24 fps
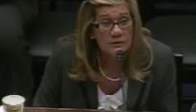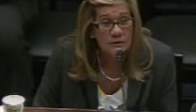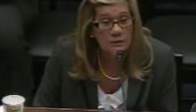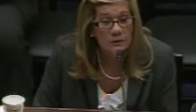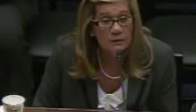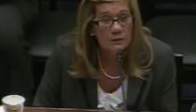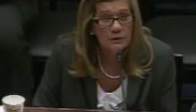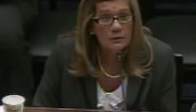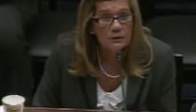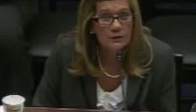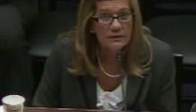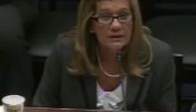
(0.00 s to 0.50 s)

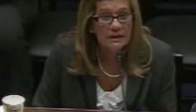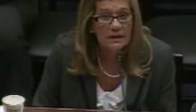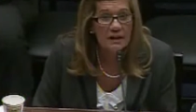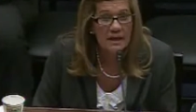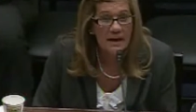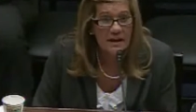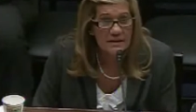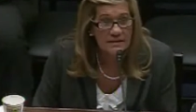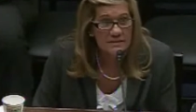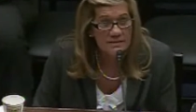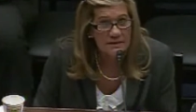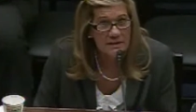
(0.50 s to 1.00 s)
until the
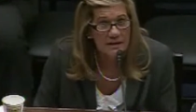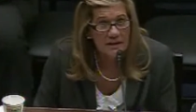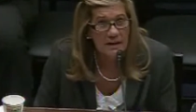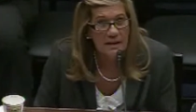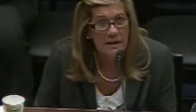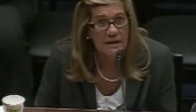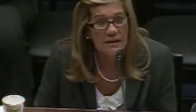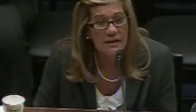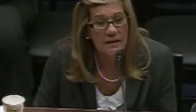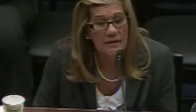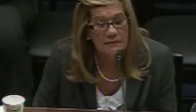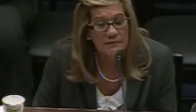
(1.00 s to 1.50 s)
last
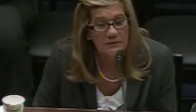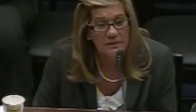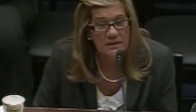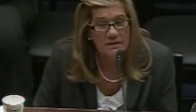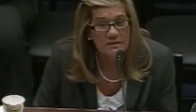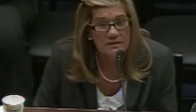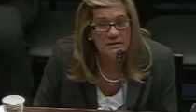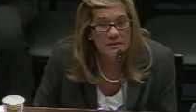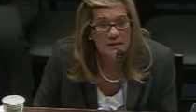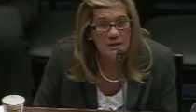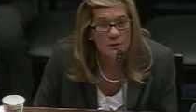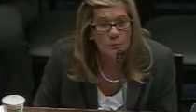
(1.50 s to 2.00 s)
day of
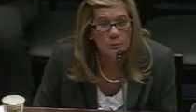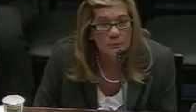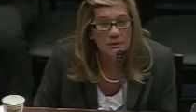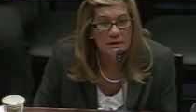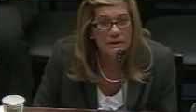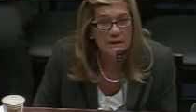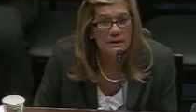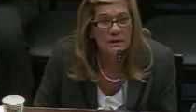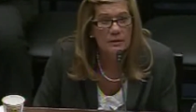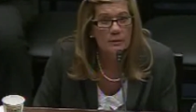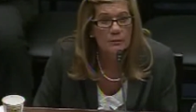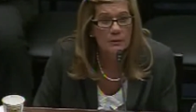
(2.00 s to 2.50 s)
the
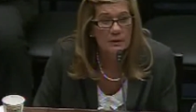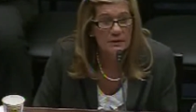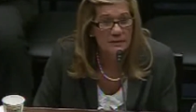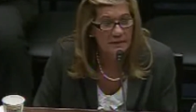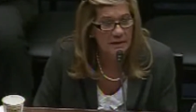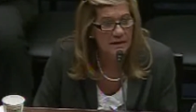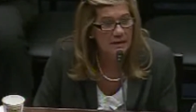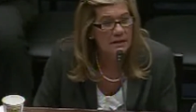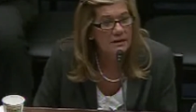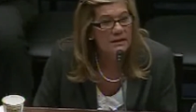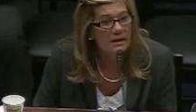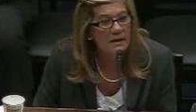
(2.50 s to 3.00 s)
assembly when
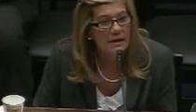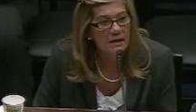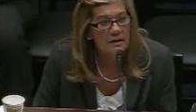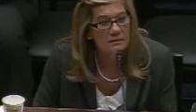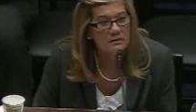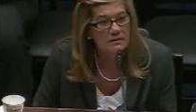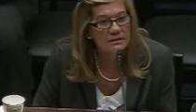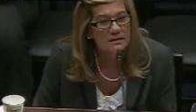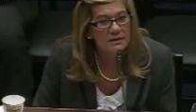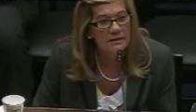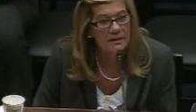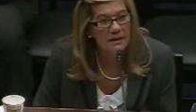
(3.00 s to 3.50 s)
they
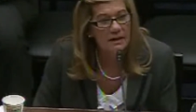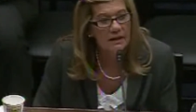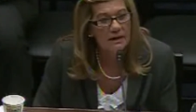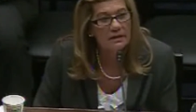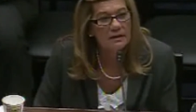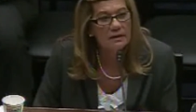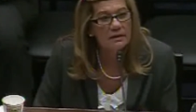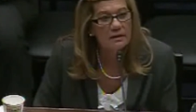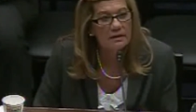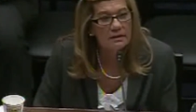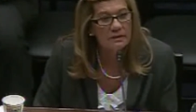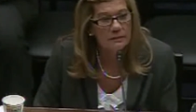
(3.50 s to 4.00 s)
announced
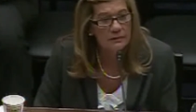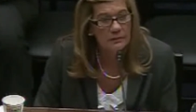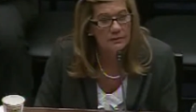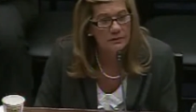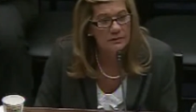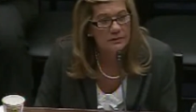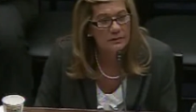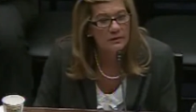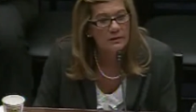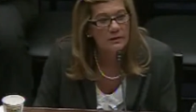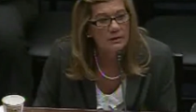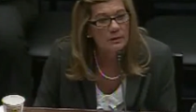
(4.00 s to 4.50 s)
that
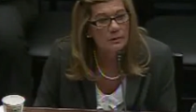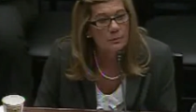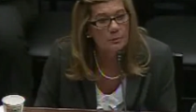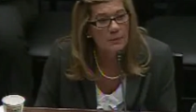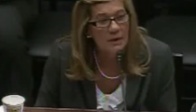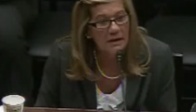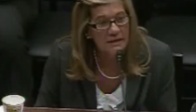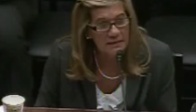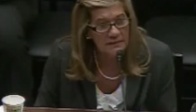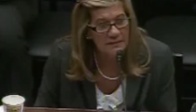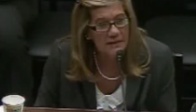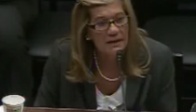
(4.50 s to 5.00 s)
it, the
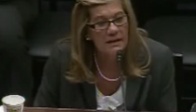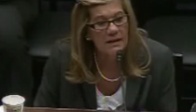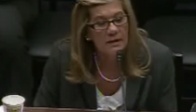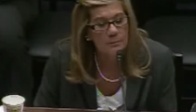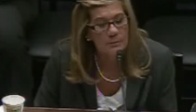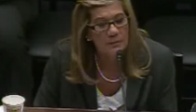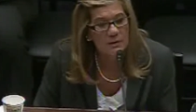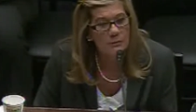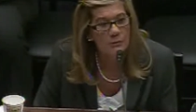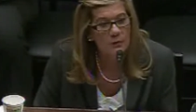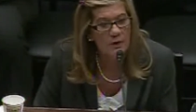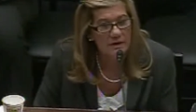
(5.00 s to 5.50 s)
money that
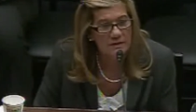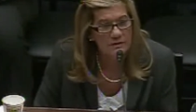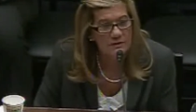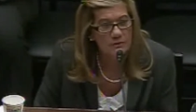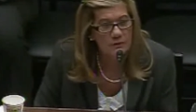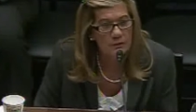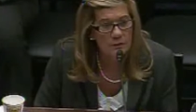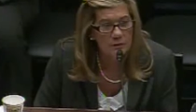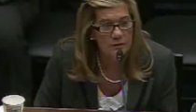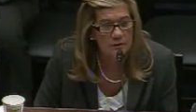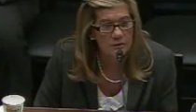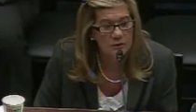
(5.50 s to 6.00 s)
had been
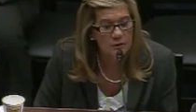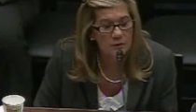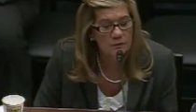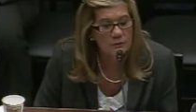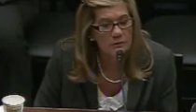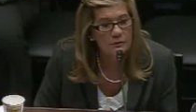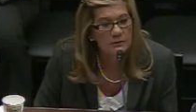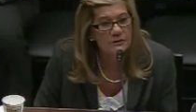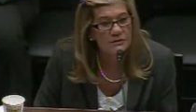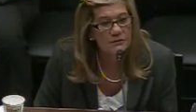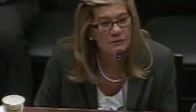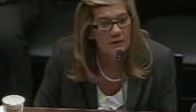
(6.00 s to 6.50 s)
raised through the
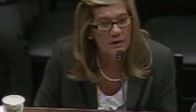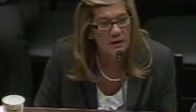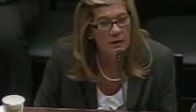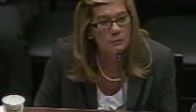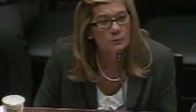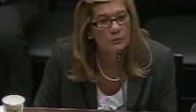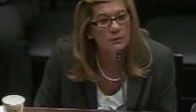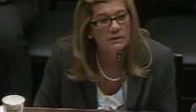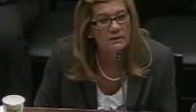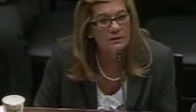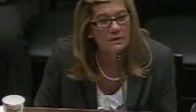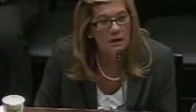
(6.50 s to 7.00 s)
Children's
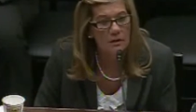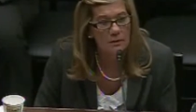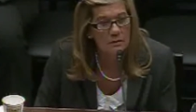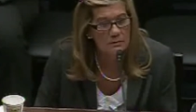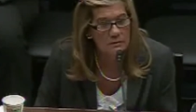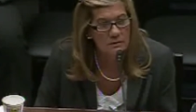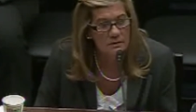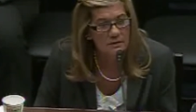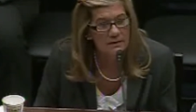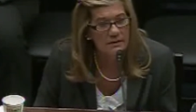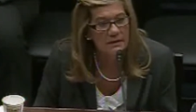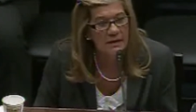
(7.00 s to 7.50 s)
Fund would
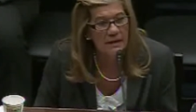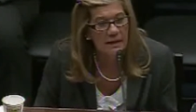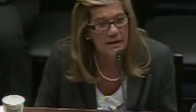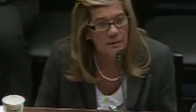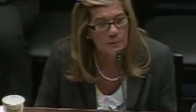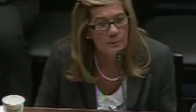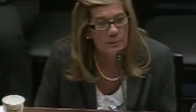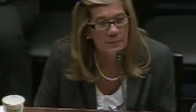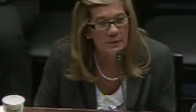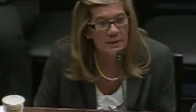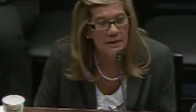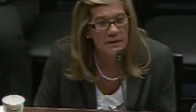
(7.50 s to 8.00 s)
go to the
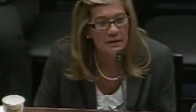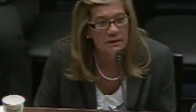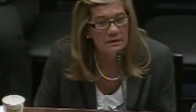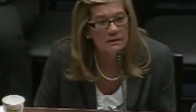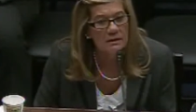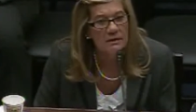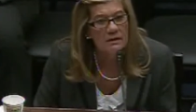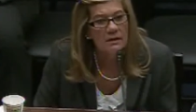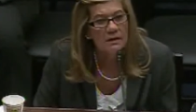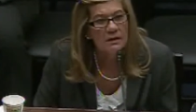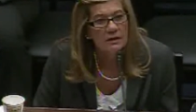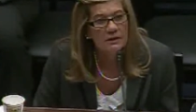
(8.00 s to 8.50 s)

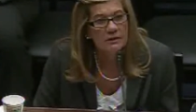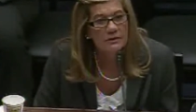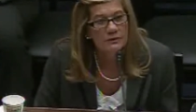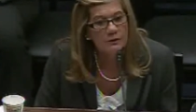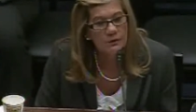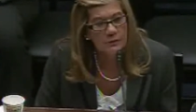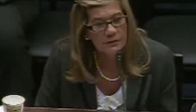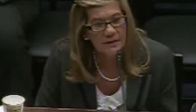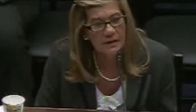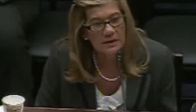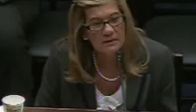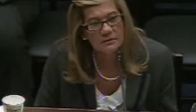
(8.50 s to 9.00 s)
campaign. In
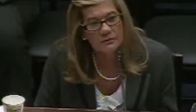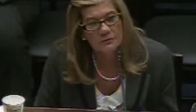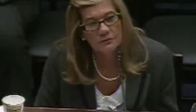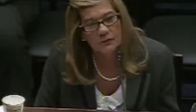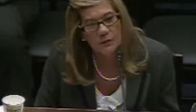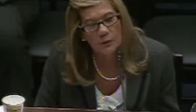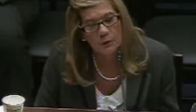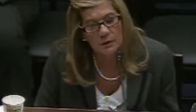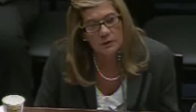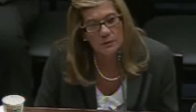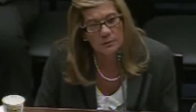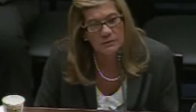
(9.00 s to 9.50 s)

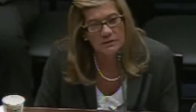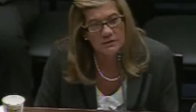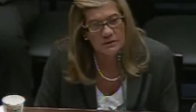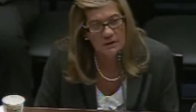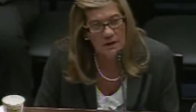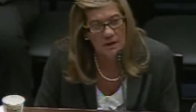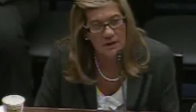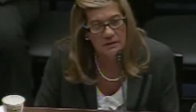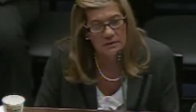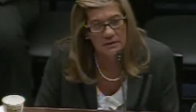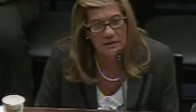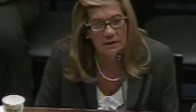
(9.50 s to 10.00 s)
2004, it was
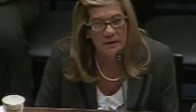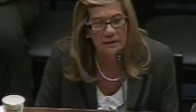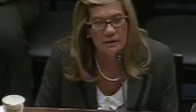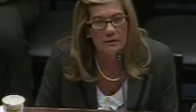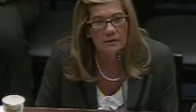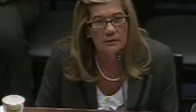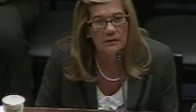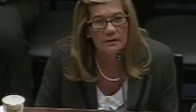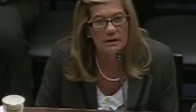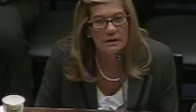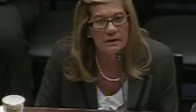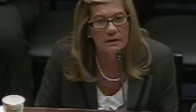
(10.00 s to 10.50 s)
John
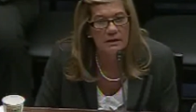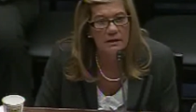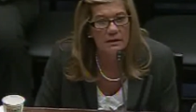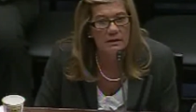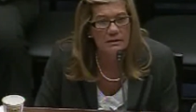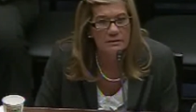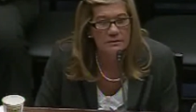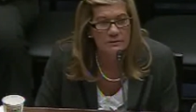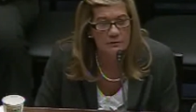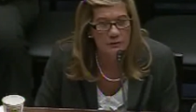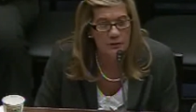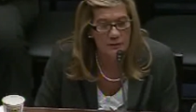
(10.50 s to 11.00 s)
Kerry.
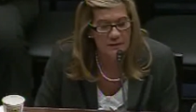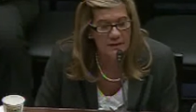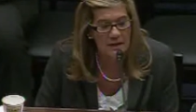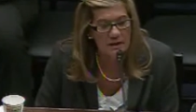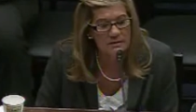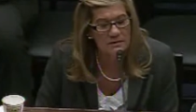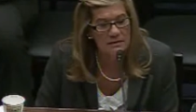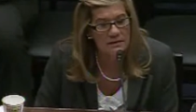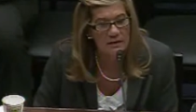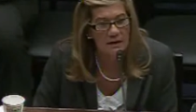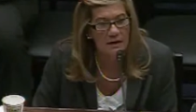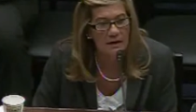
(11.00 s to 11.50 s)
In
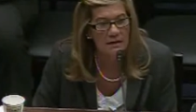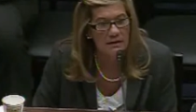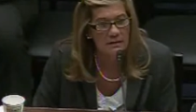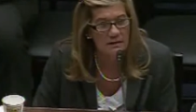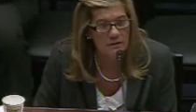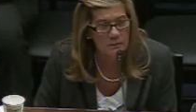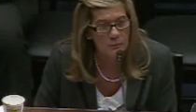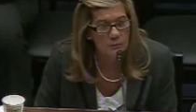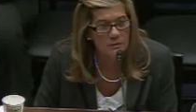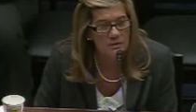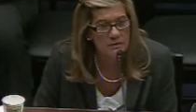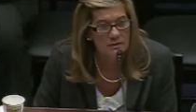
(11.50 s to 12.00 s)
2008,
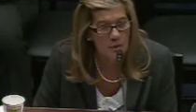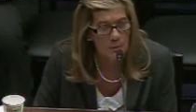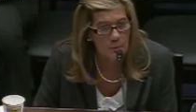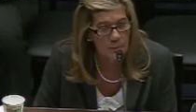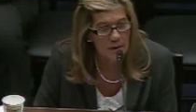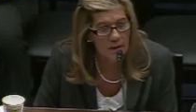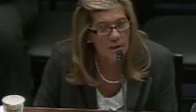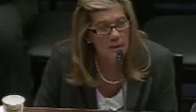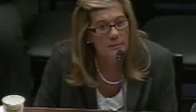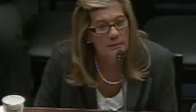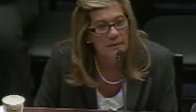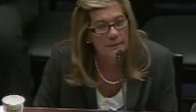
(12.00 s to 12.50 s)
it was
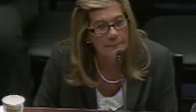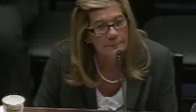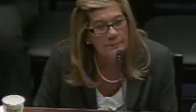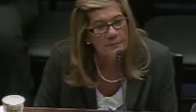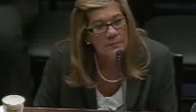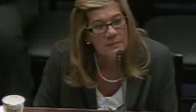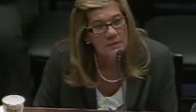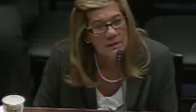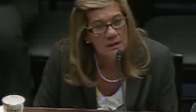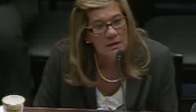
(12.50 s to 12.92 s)
Obama.